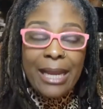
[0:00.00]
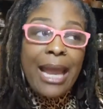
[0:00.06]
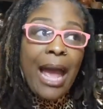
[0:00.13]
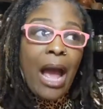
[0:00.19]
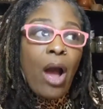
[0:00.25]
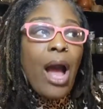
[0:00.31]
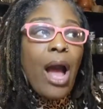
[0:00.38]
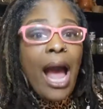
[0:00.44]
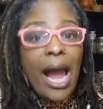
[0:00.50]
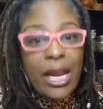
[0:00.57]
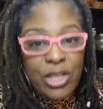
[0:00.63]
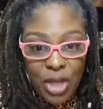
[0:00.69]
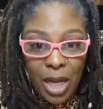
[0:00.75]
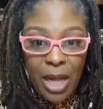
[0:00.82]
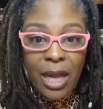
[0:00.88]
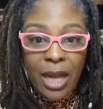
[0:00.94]
Now, high
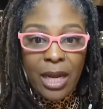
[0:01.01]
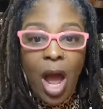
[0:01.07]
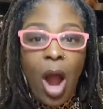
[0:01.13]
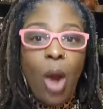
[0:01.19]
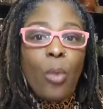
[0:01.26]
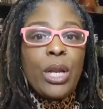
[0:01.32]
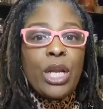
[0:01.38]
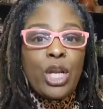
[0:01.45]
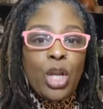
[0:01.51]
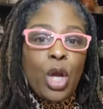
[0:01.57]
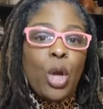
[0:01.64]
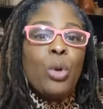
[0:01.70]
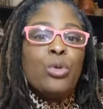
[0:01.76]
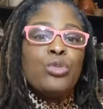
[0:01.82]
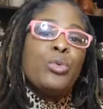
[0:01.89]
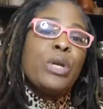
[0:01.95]
john already
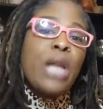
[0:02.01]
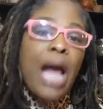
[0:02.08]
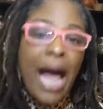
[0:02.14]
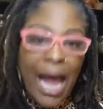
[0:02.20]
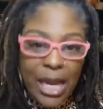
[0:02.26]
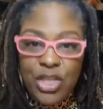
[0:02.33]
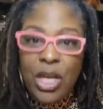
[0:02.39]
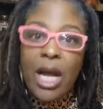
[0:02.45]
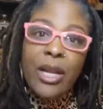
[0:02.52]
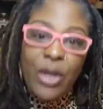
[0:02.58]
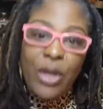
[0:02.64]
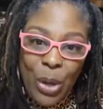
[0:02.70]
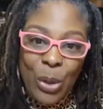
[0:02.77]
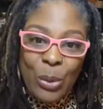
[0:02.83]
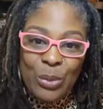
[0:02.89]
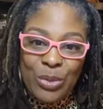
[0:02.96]
knows what high john
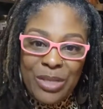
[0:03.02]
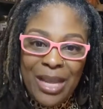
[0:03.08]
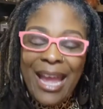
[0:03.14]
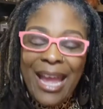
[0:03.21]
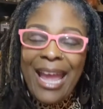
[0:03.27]
knows